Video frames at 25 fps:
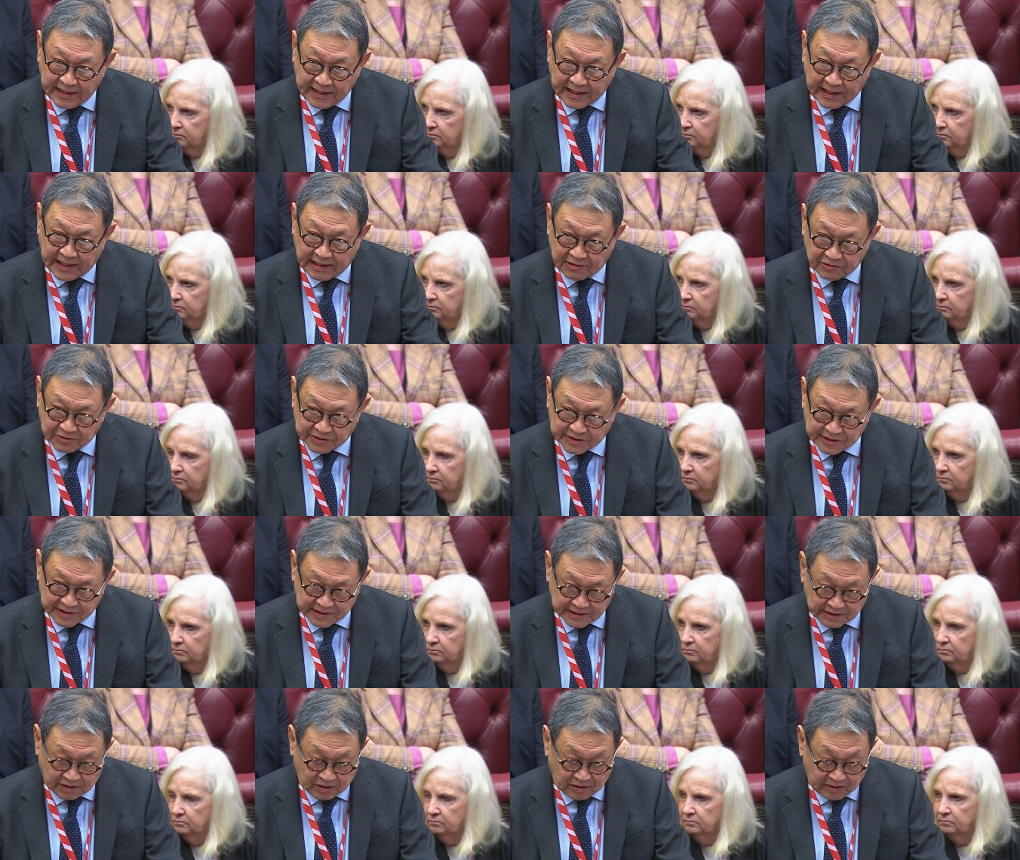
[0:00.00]
Speaker 1: the
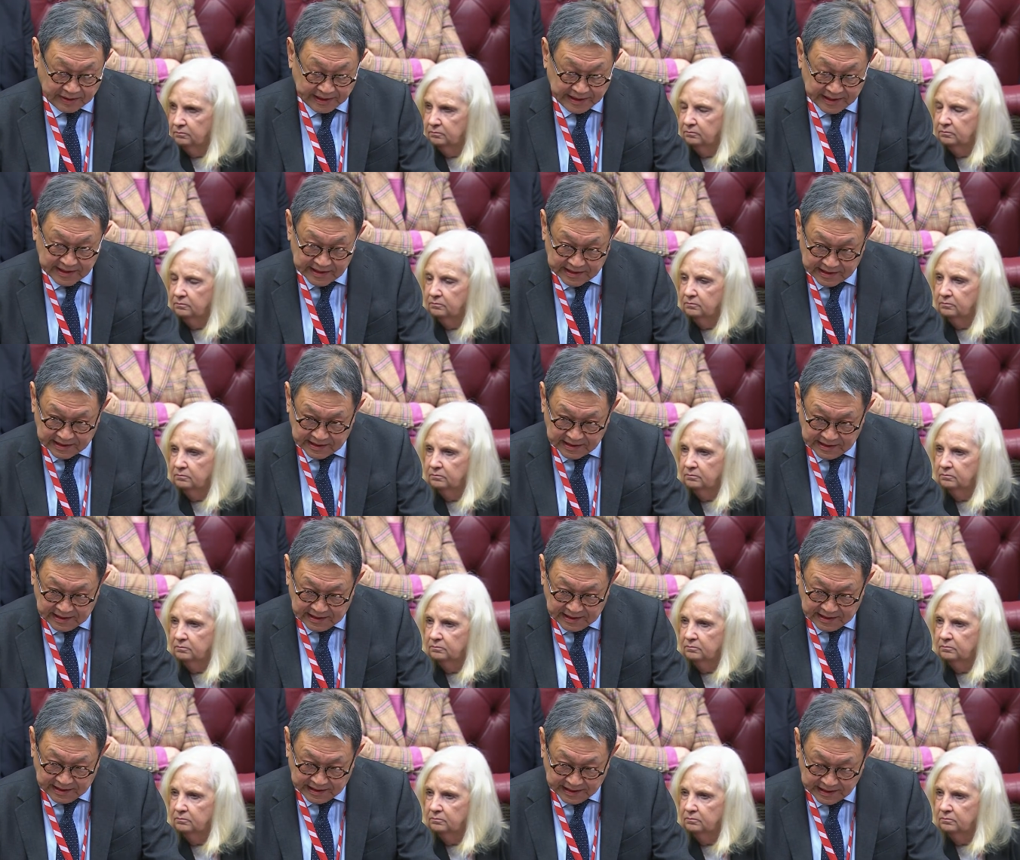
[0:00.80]
outer or
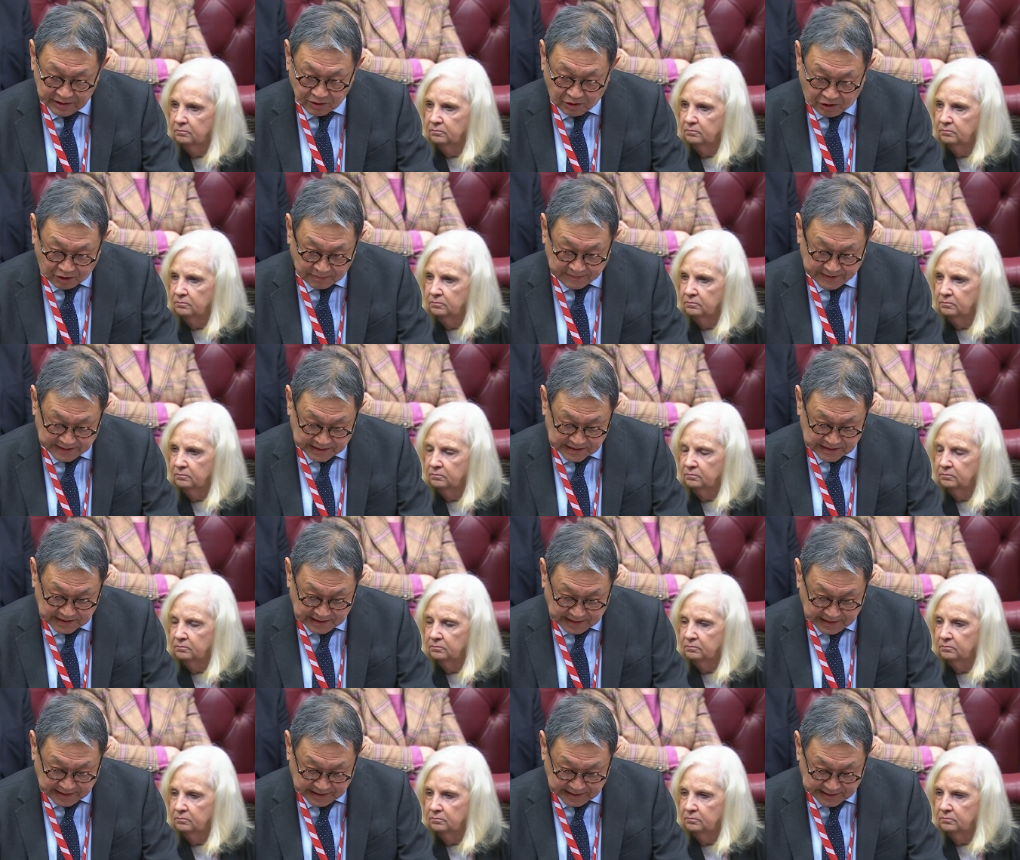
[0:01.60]
inner
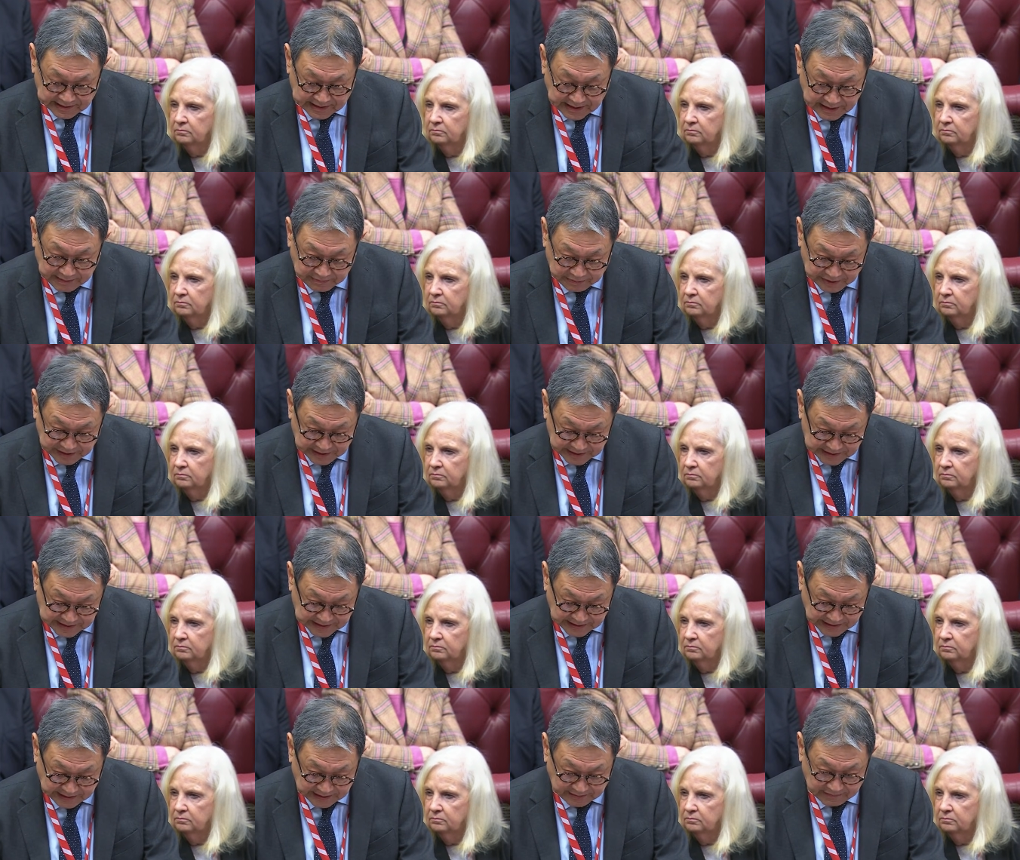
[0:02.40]
in-orbit uh,
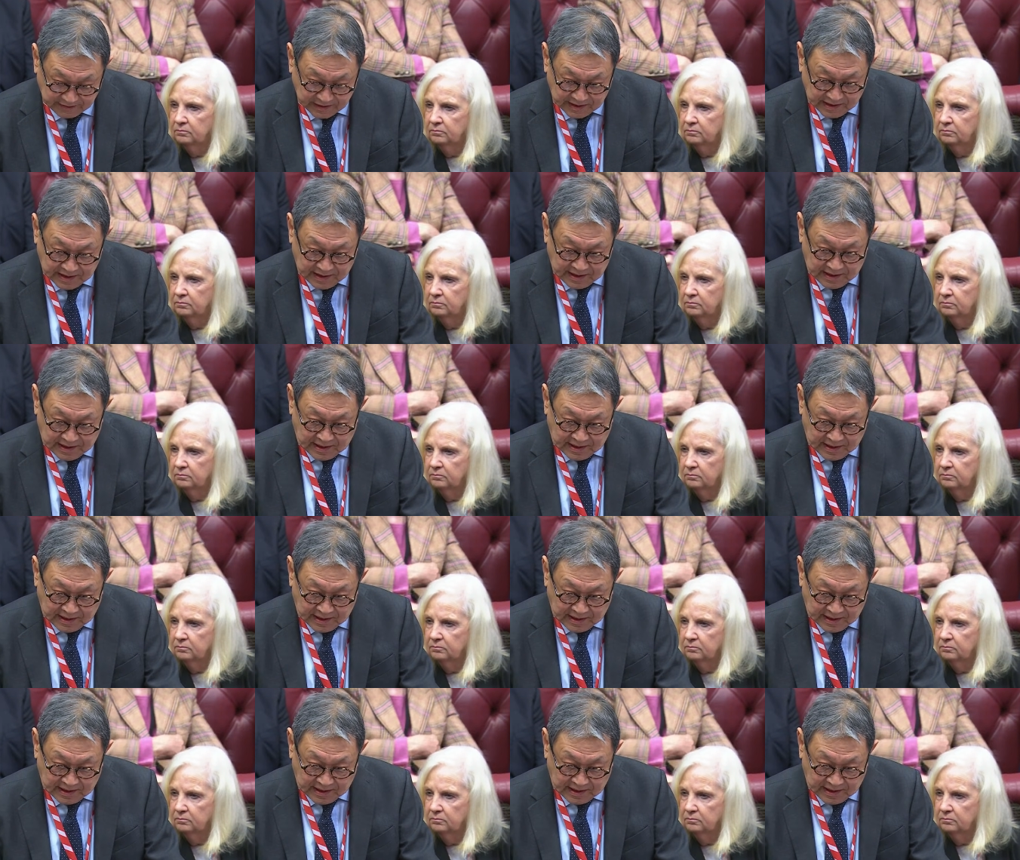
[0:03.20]
debris itself,